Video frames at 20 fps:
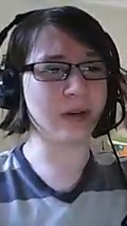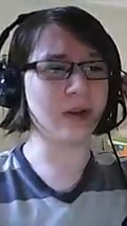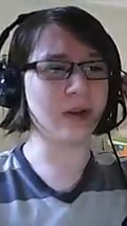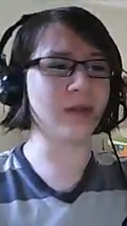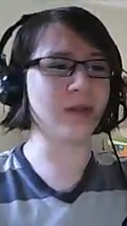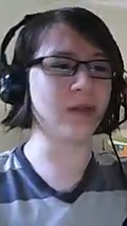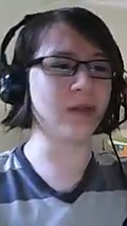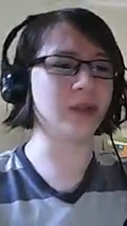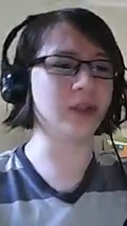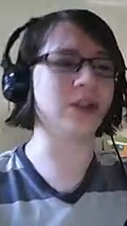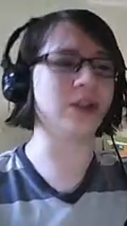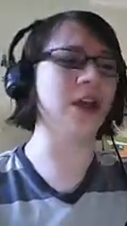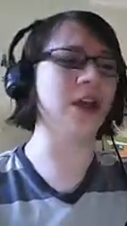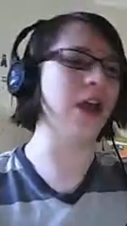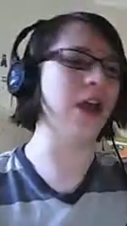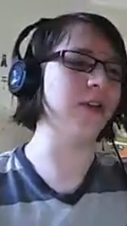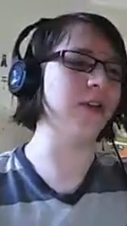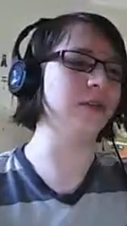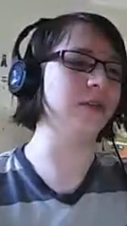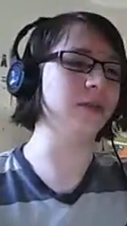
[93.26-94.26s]
Of course, I'll
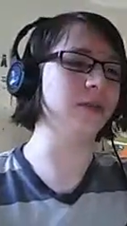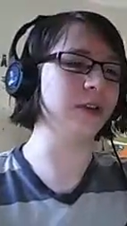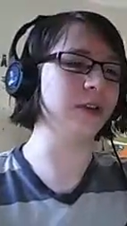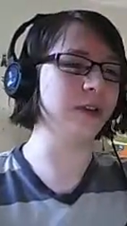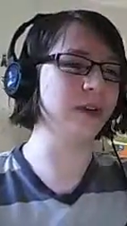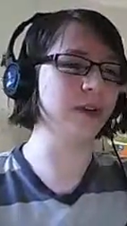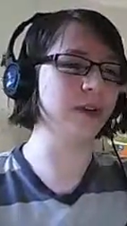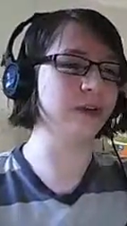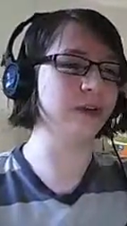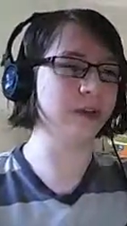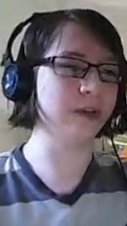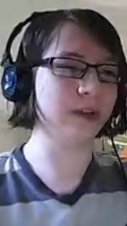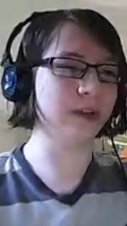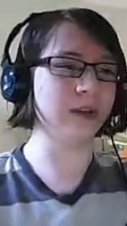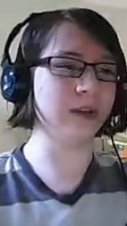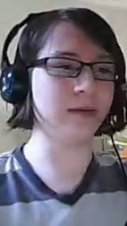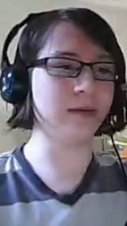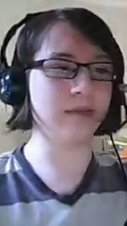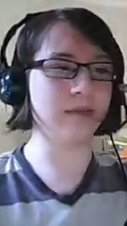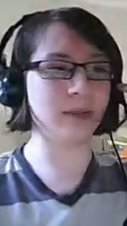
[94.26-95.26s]
have to put,
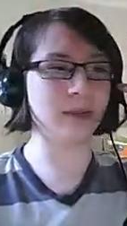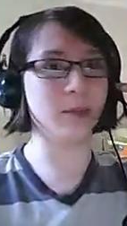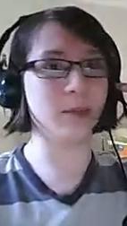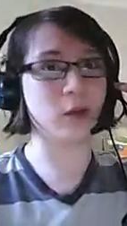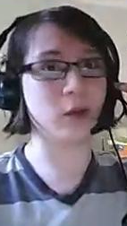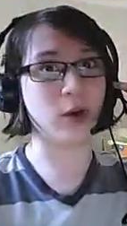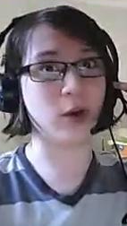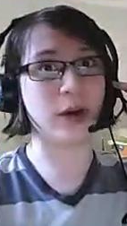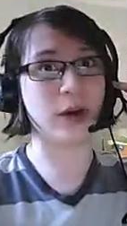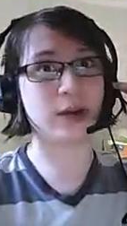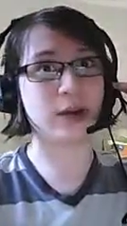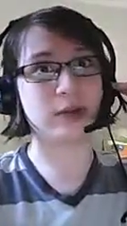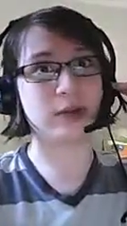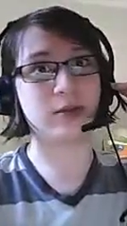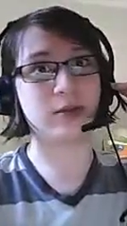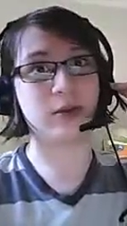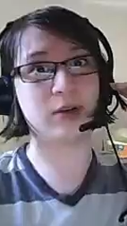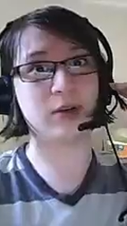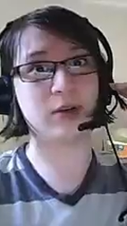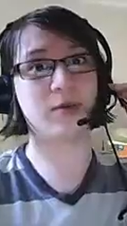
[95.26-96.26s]
give some credit
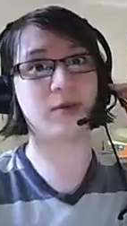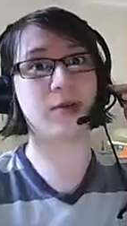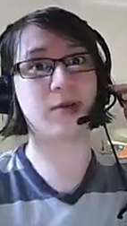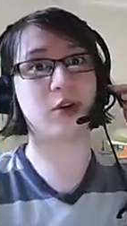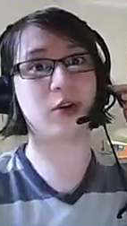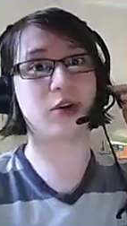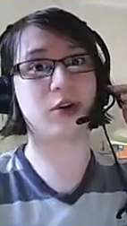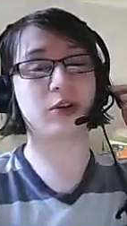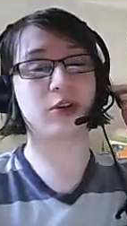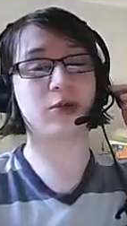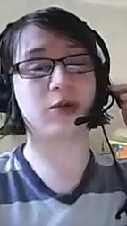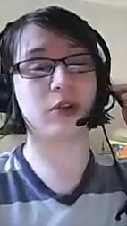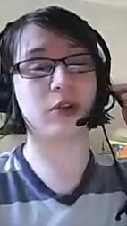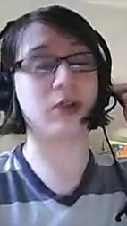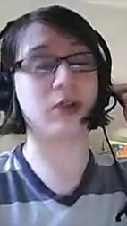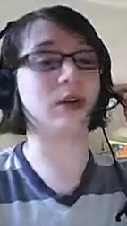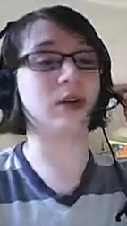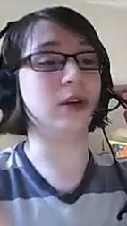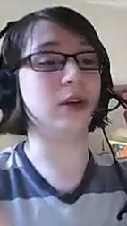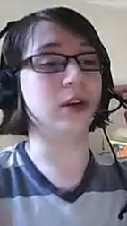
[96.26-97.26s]
to uh, Mark as
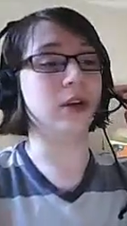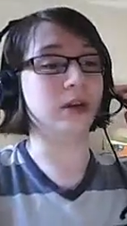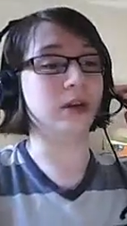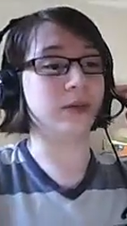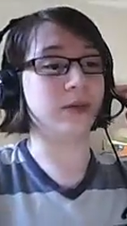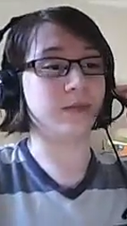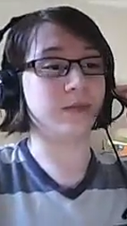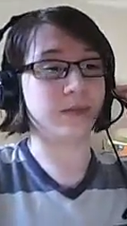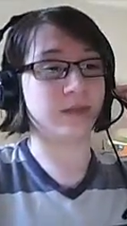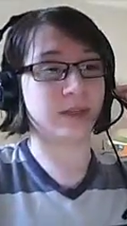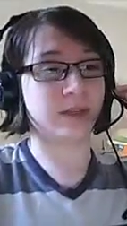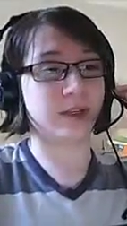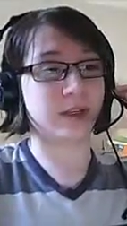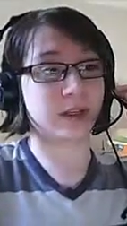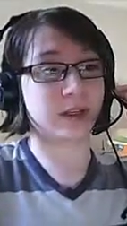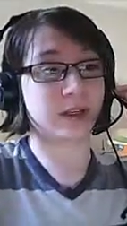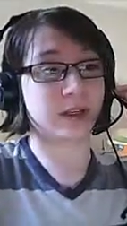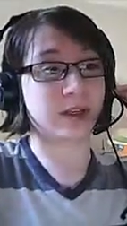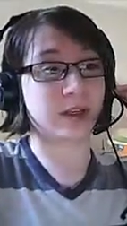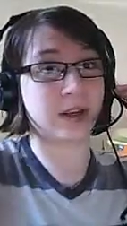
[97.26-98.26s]
well
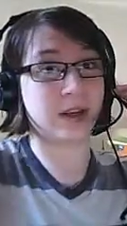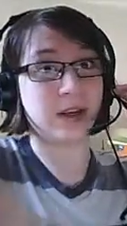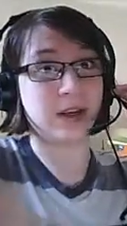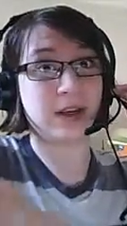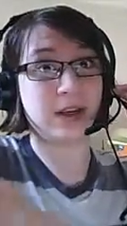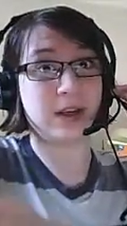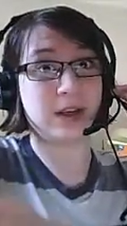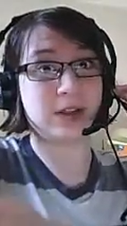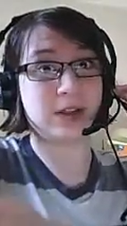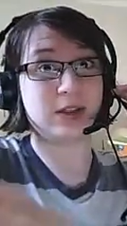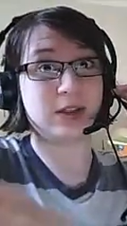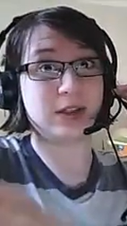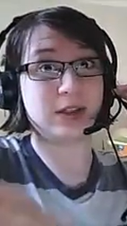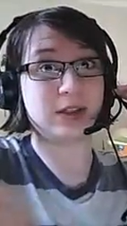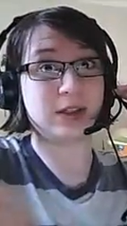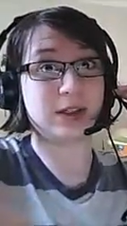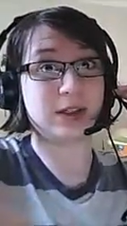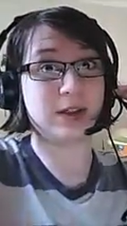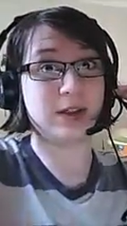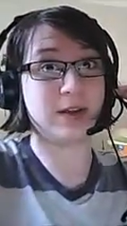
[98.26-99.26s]
because he's just
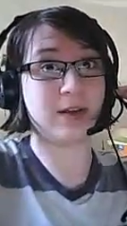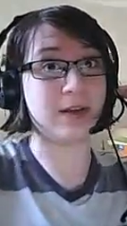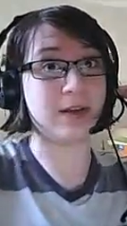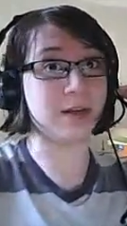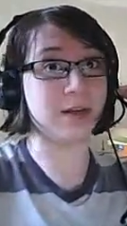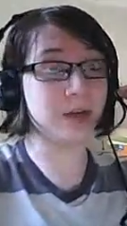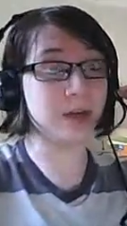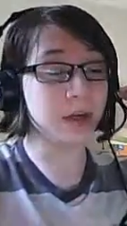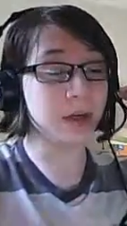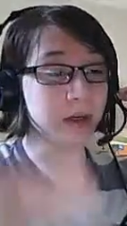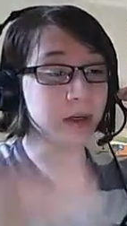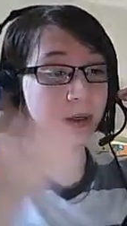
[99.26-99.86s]
as talented. But